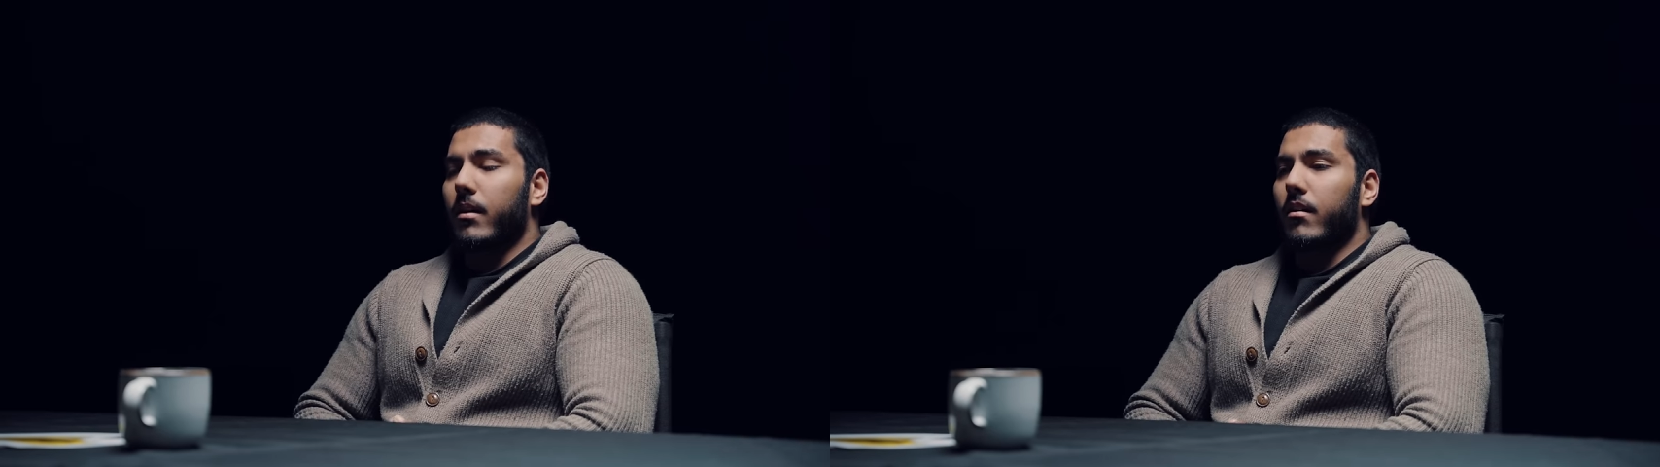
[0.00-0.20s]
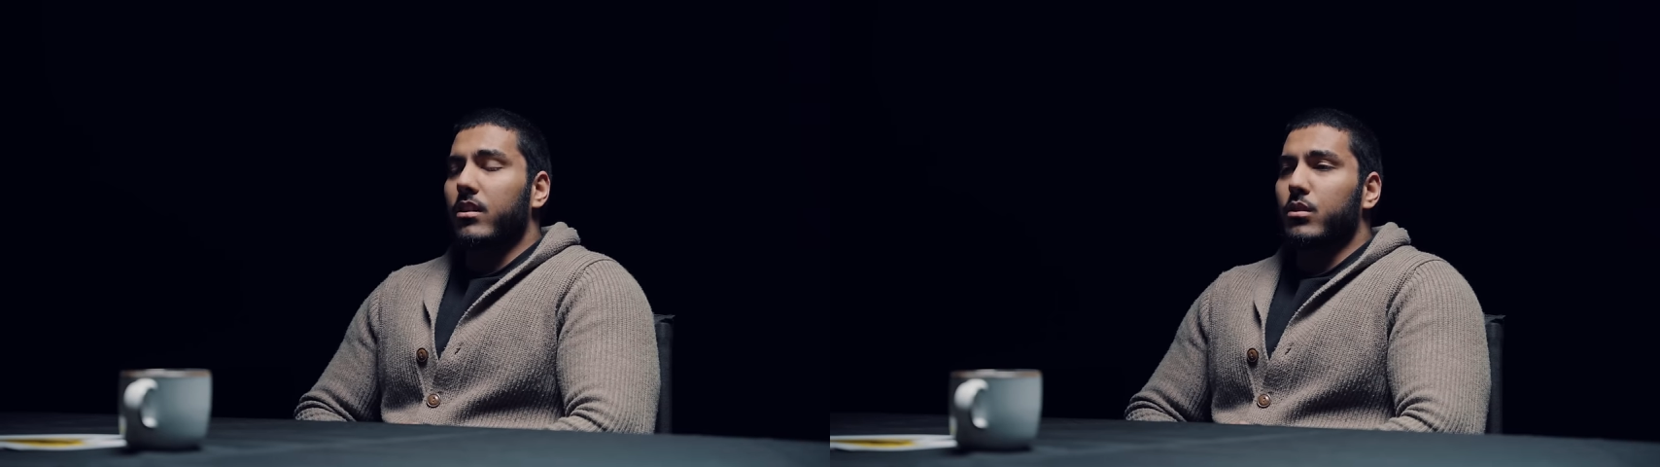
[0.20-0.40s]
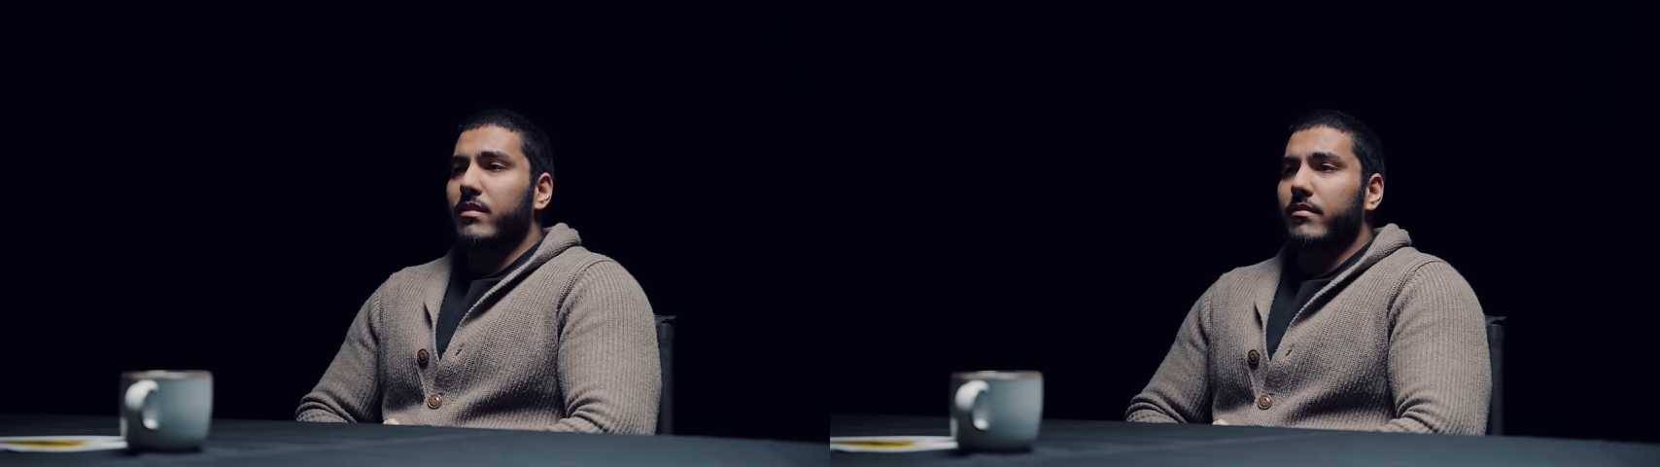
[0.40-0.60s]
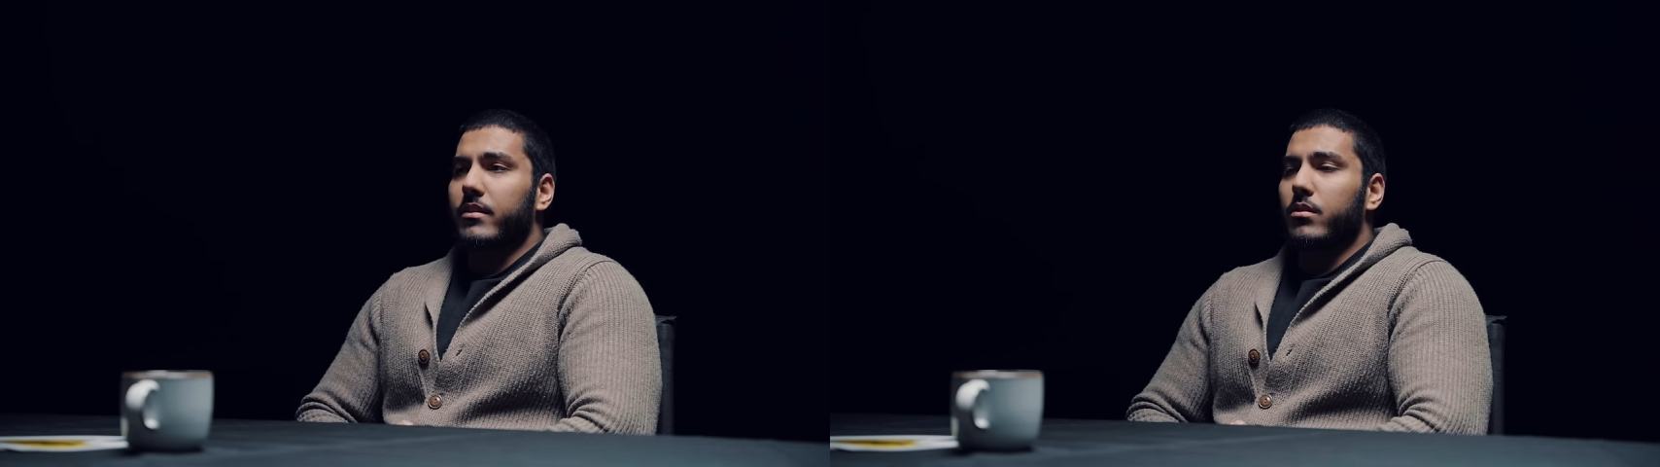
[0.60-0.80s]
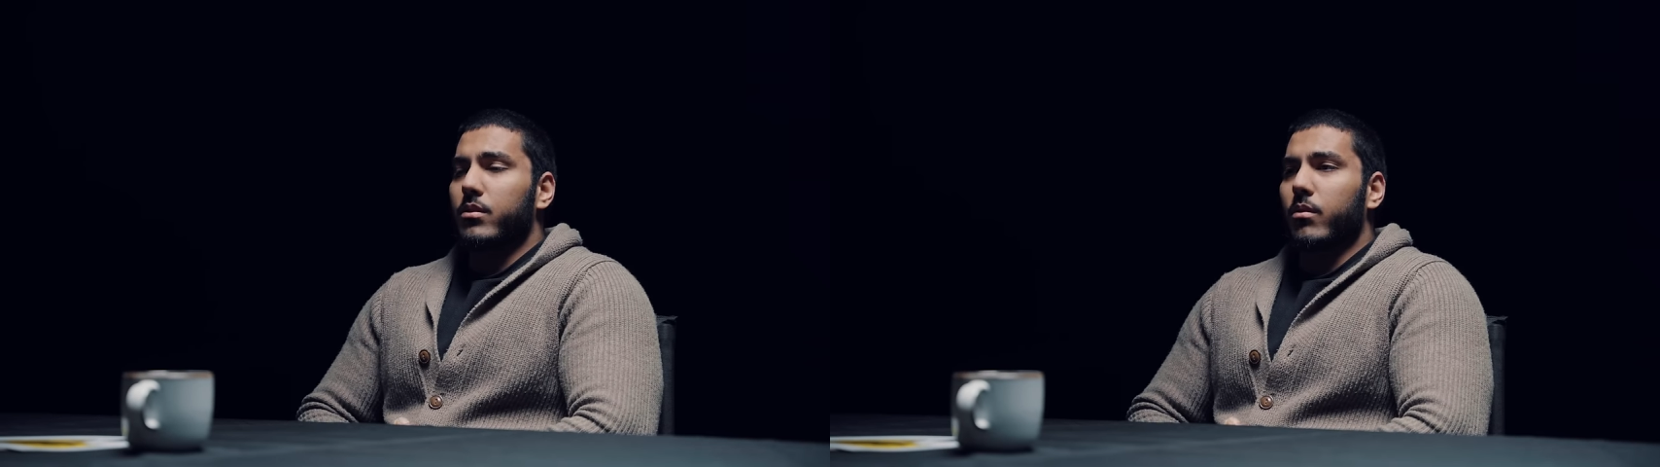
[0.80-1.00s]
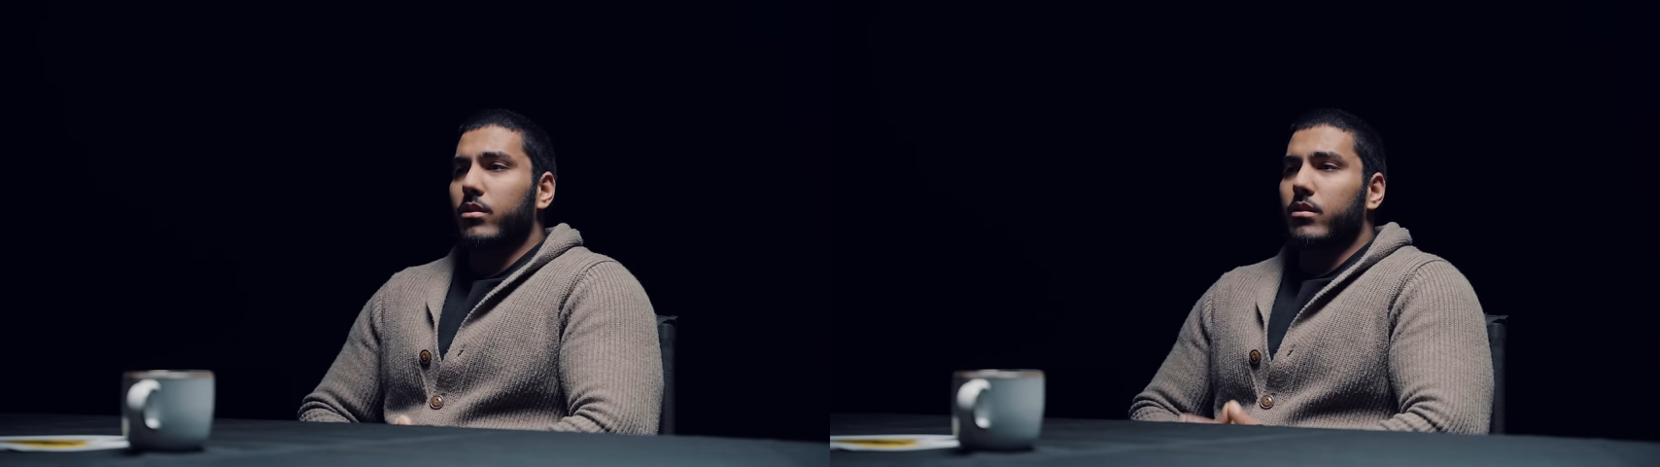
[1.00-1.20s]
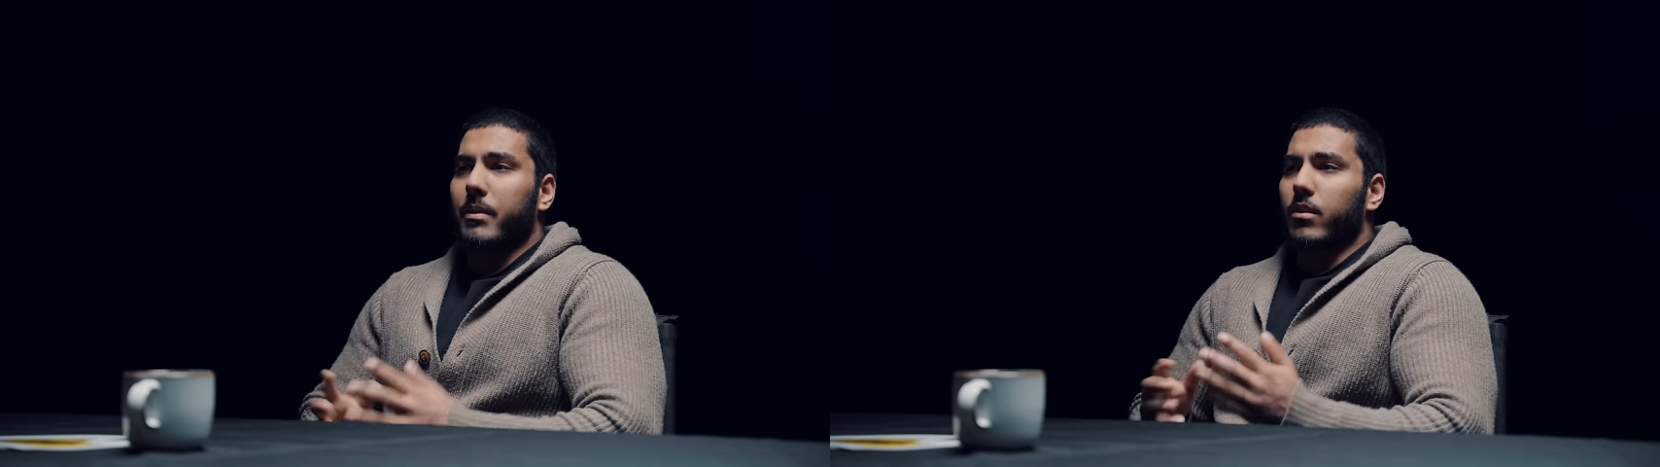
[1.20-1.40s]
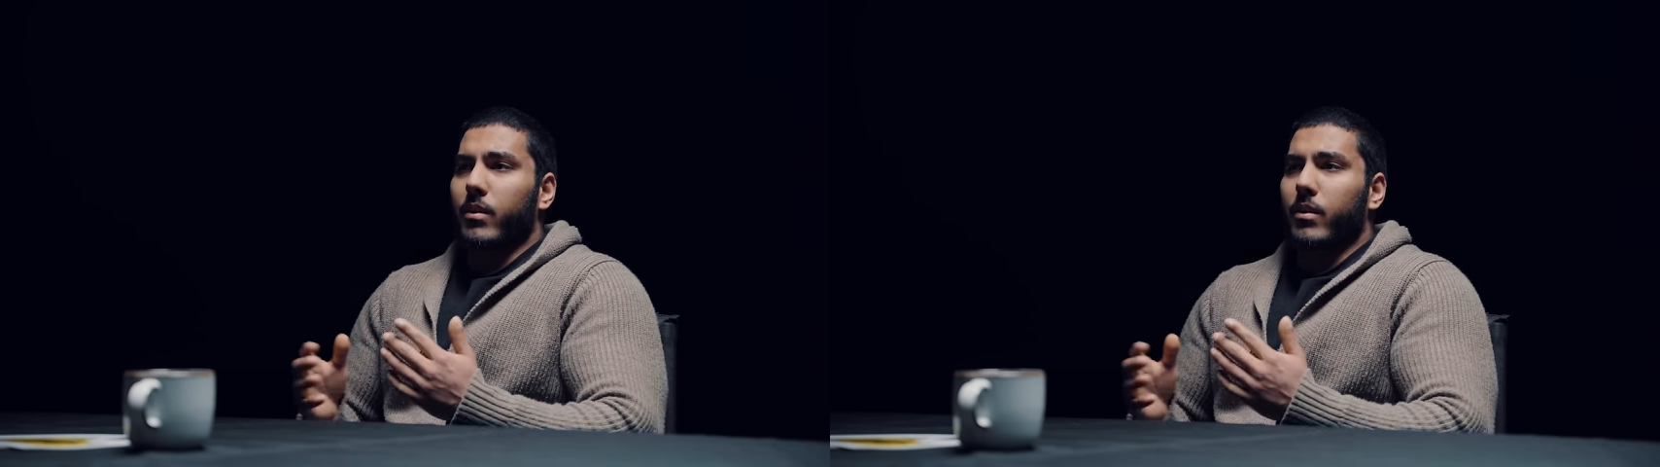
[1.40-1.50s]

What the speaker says: 150 to 200 depending on